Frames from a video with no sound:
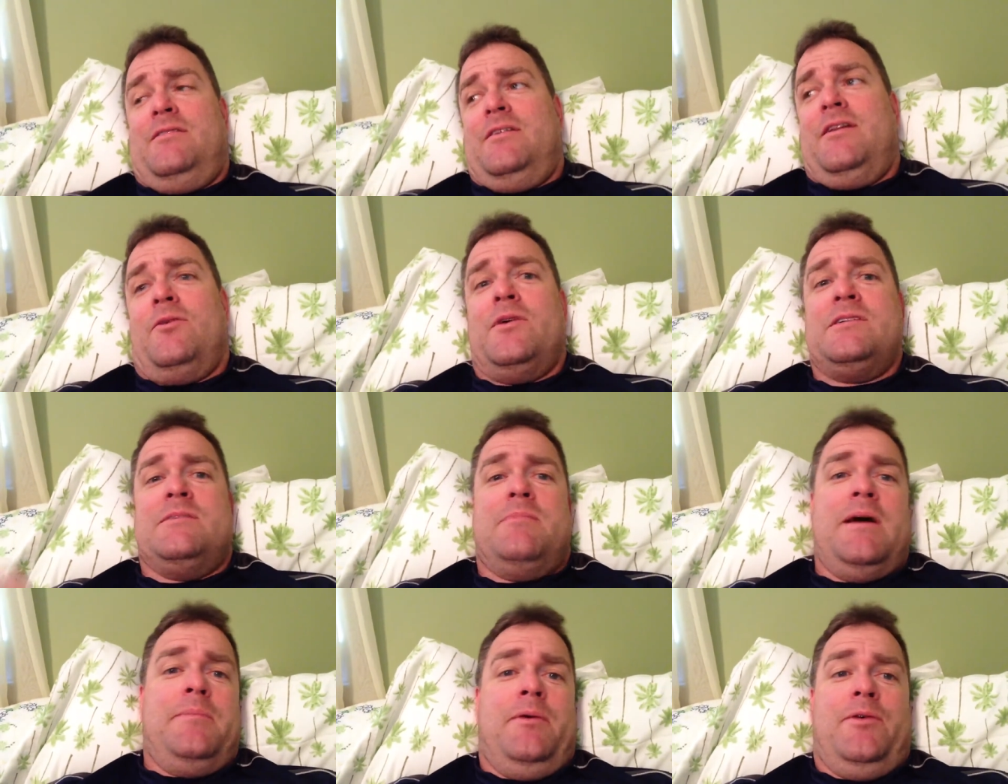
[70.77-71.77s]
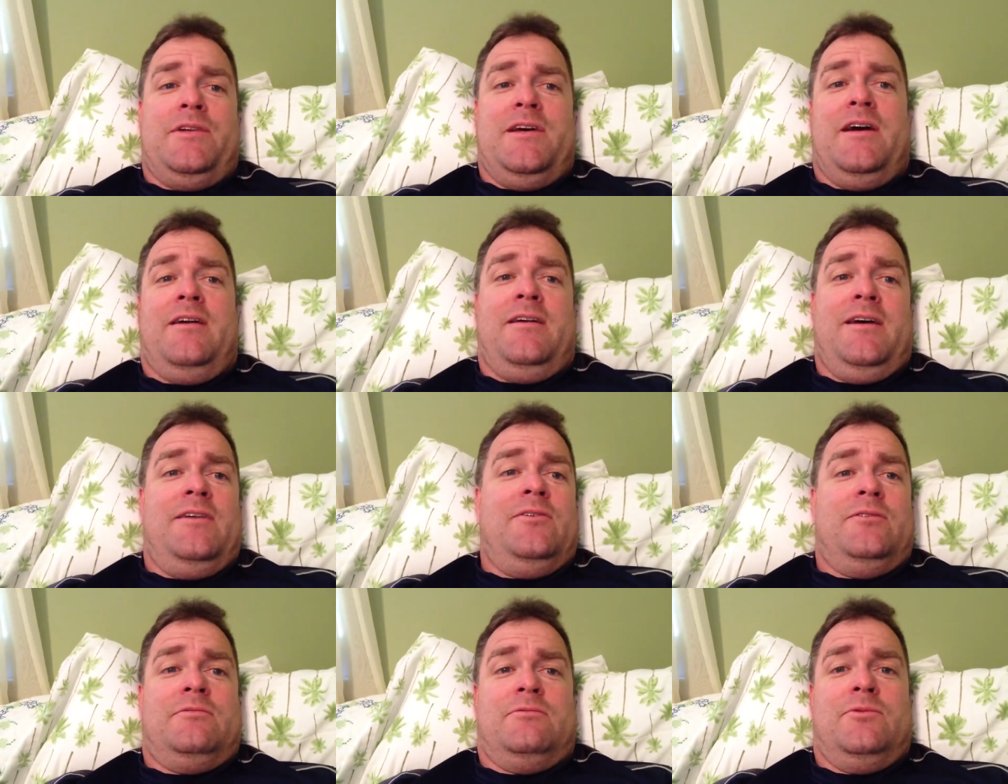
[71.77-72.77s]
Otherwise, I might be retired. I don't
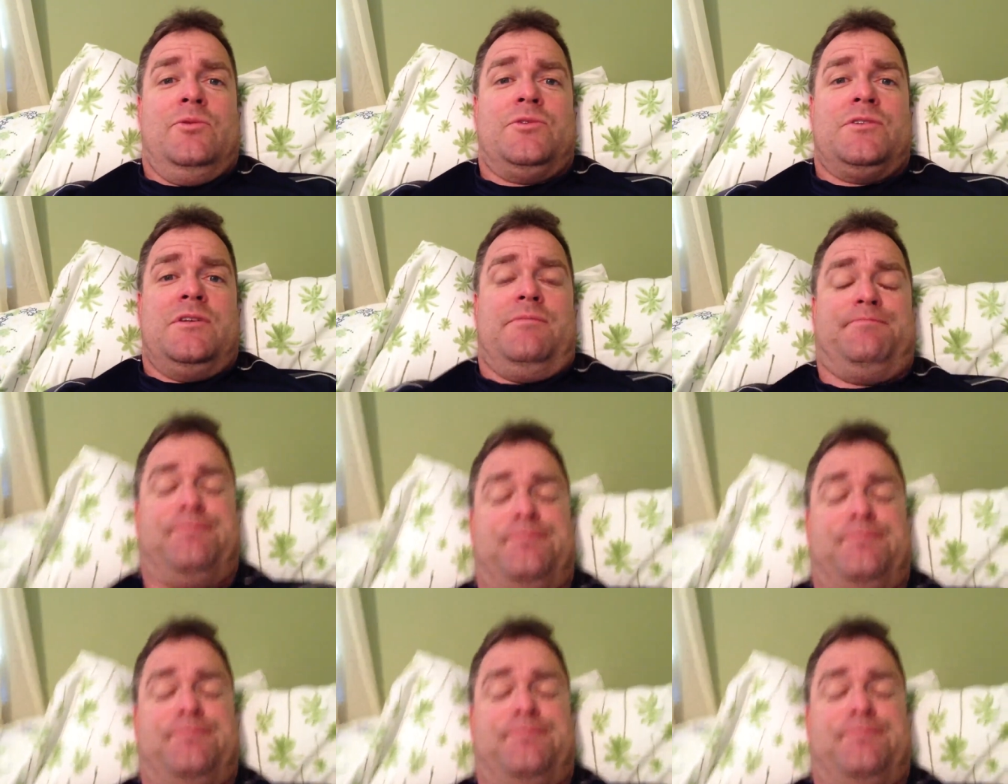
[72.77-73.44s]
know. We'll see.